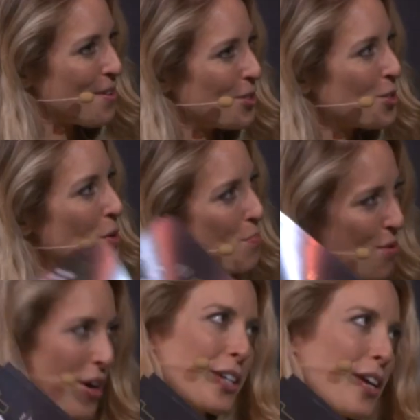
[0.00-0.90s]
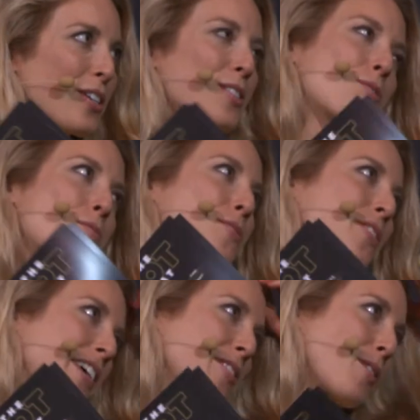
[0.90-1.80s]
new products, new
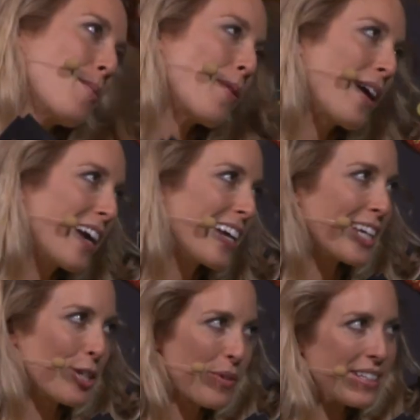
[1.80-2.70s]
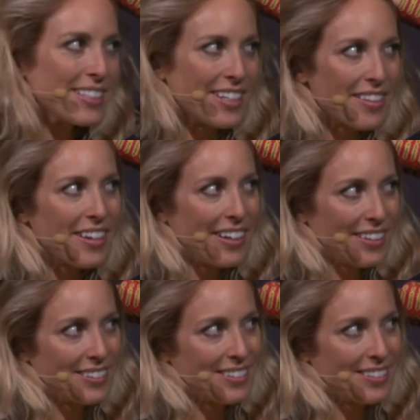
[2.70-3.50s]
startup can we see there